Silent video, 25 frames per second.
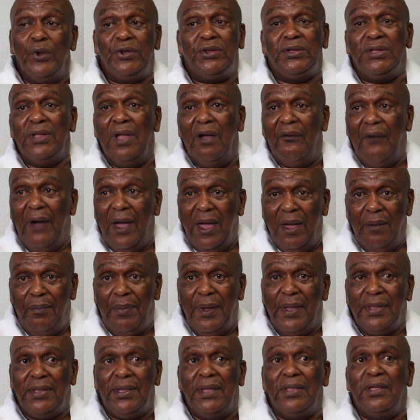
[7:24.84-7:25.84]
which never
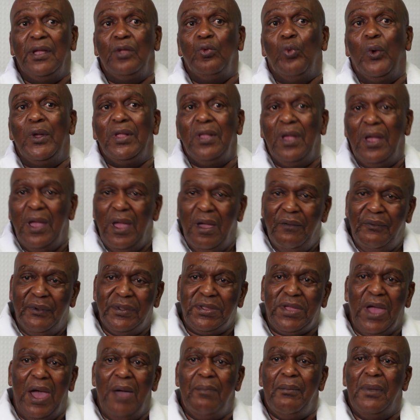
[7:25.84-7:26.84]
happened. And then
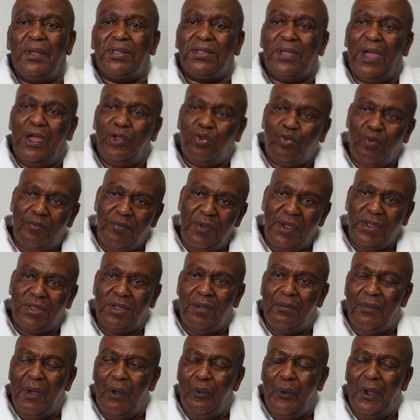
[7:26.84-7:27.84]
every time I try to
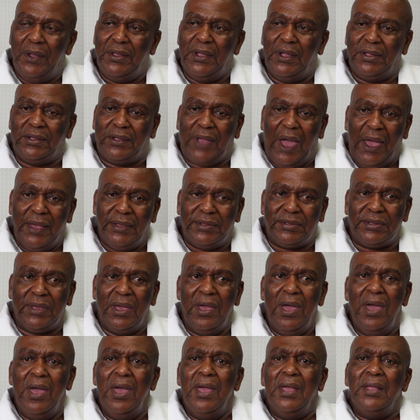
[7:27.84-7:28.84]
make them aware that,
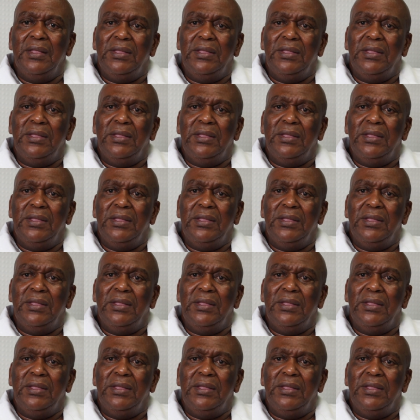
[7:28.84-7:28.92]
guys,